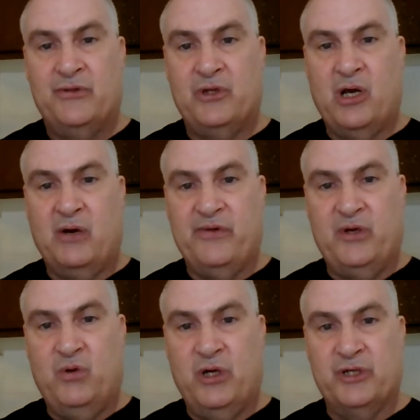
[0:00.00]
the law
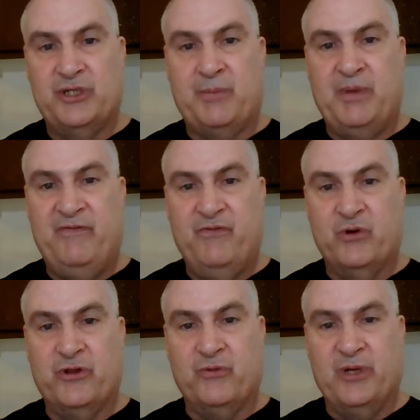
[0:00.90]
requires that
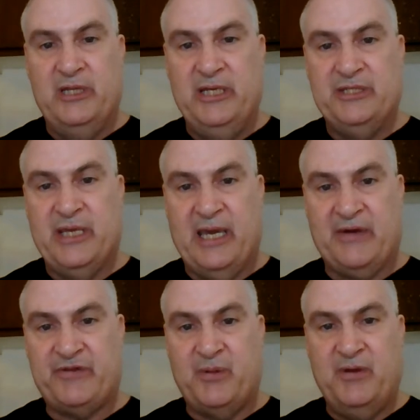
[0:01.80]
before they're released, they
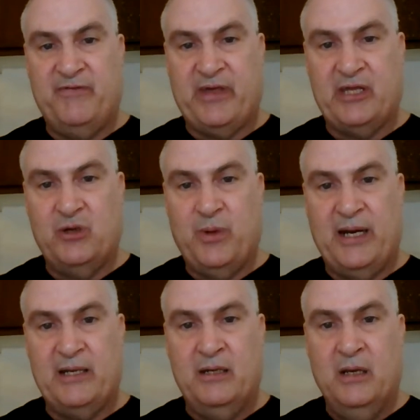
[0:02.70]
have to be
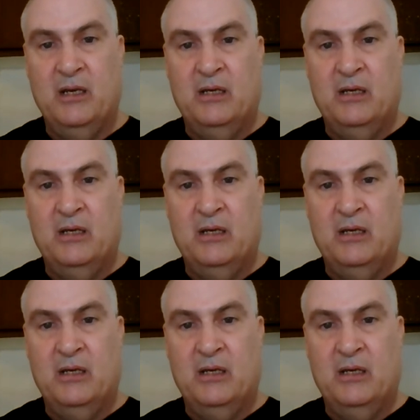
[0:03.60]
evaluated